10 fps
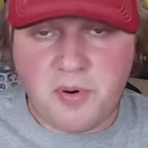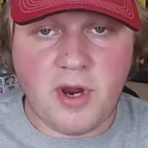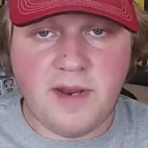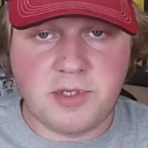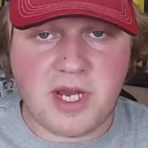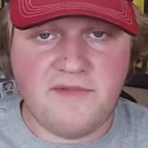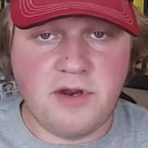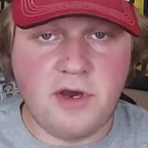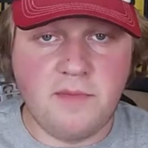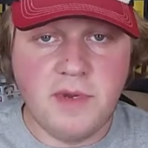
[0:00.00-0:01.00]
The point I'm
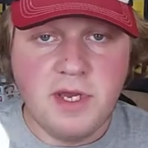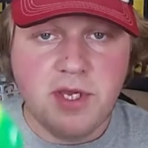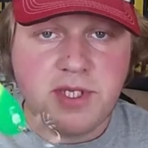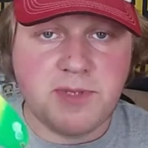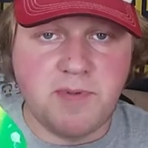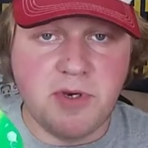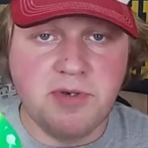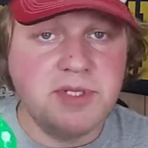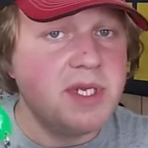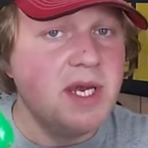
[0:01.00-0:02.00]
driving home,
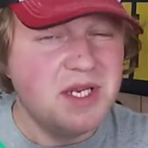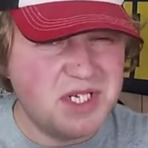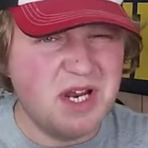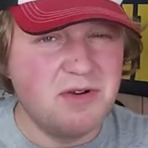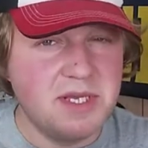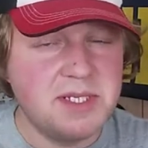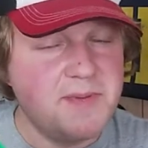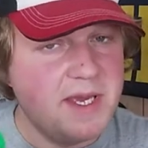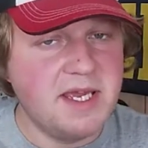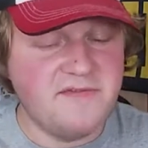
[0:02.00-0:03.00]
spoons, generally
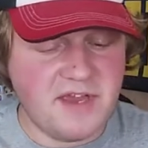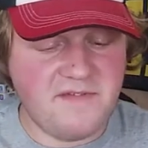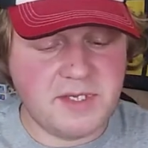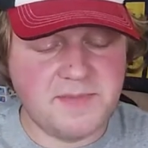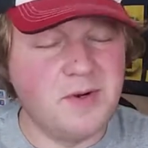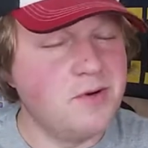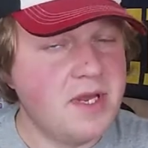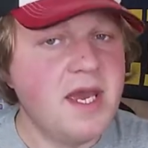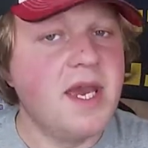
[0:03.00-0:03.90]
speaking, if you have a spoon,